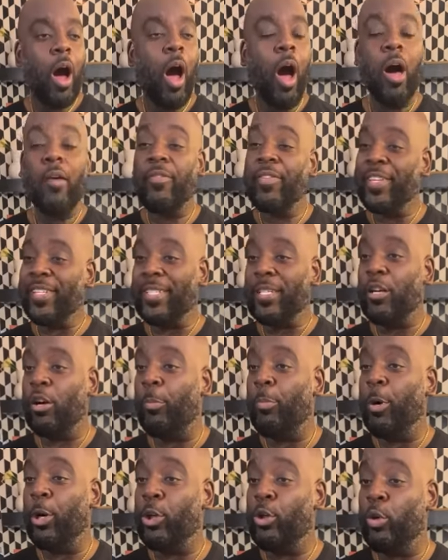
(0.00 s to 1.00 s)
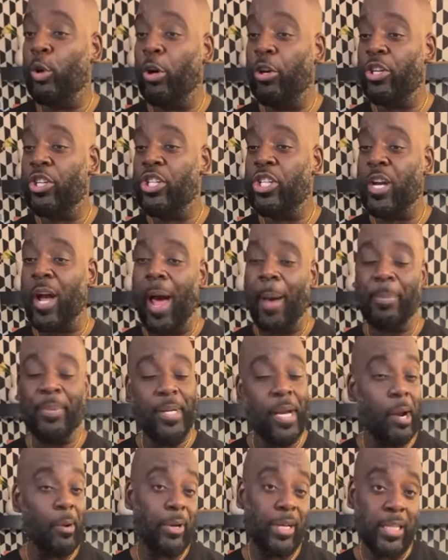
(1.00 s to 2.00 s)
of this cookbook, you go to
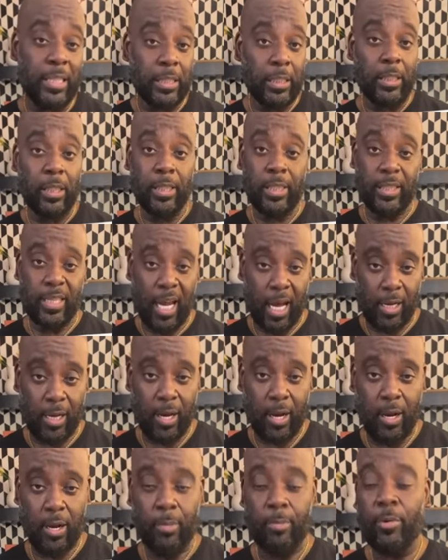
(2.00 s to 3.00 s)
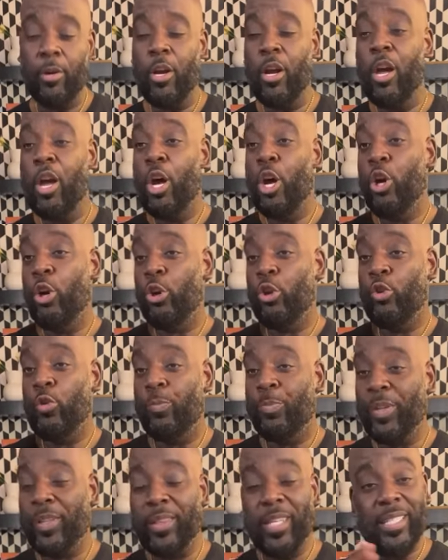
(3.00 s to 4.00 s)
shopdariuscooks.com. You
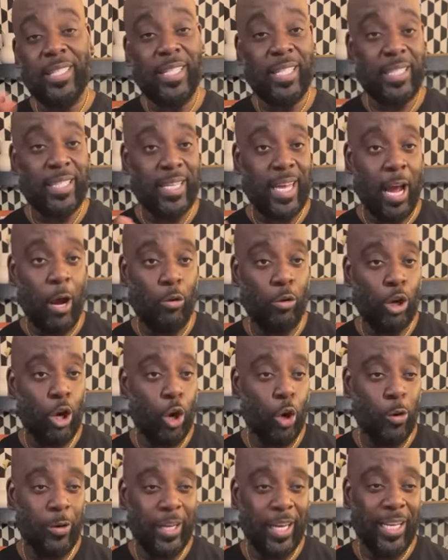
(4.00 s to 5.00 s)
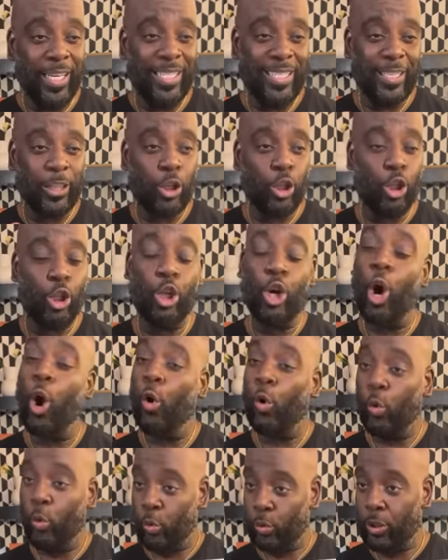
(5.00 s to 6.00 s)
put the discount code in, it's
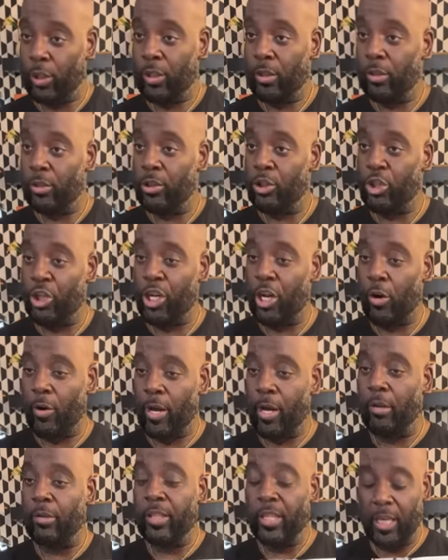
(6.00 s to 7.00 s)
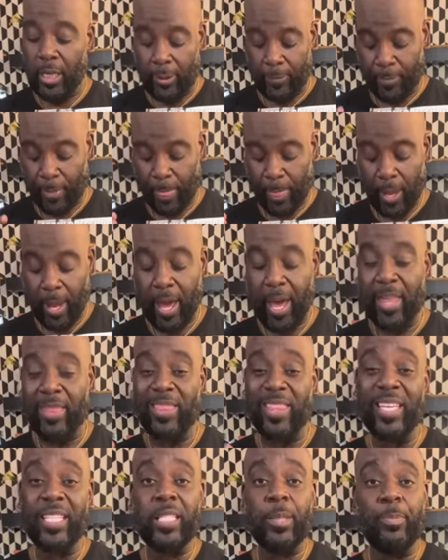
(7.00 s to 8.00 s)
GOLD, G-O-L-D, and
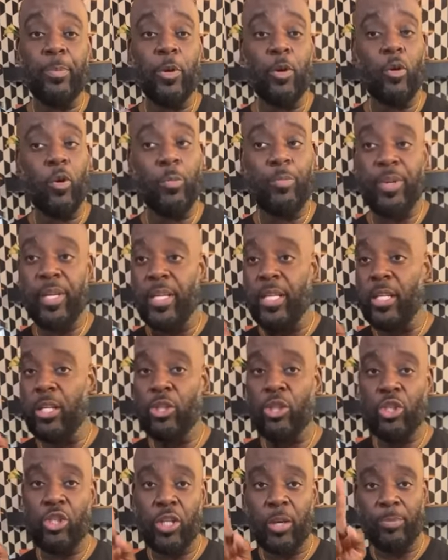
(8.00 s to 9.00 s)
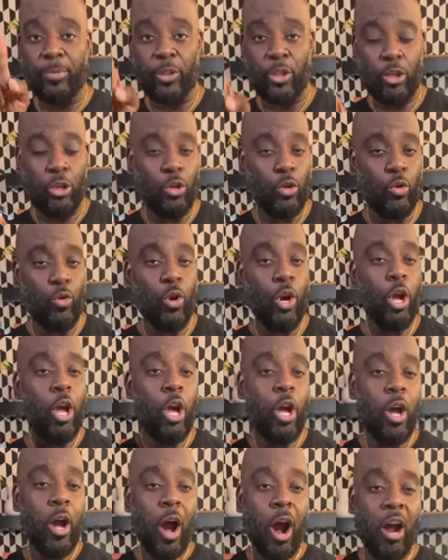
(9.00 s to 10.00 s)
this book will be shipped to you.
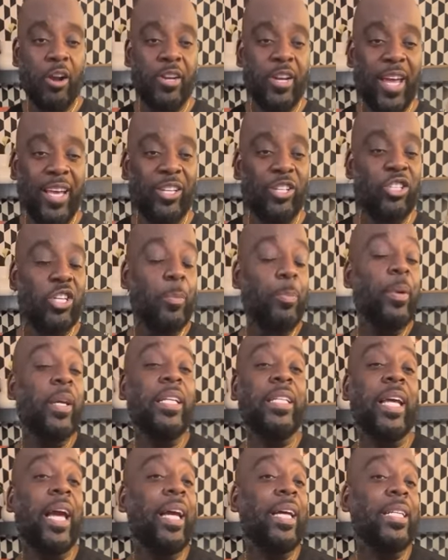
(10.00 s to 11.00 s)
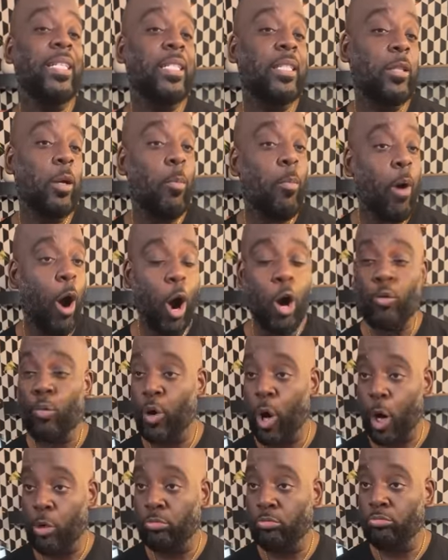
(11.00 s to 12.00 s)
Our next shipping day is
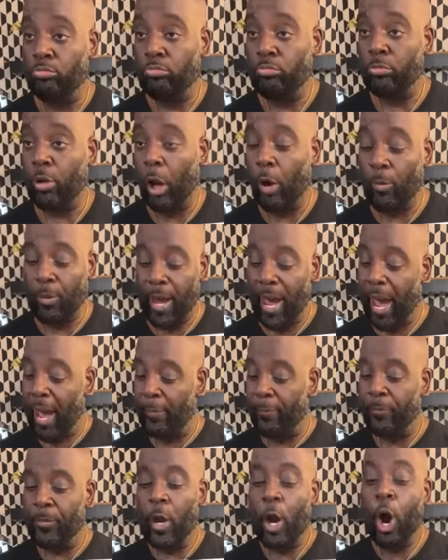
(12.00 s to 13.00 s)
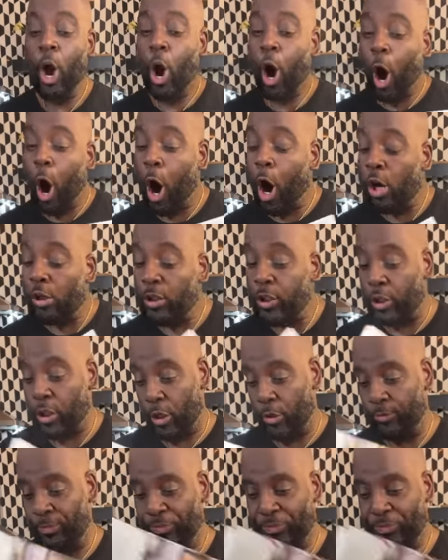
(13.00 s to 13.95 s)
tomorrow, okay? Also,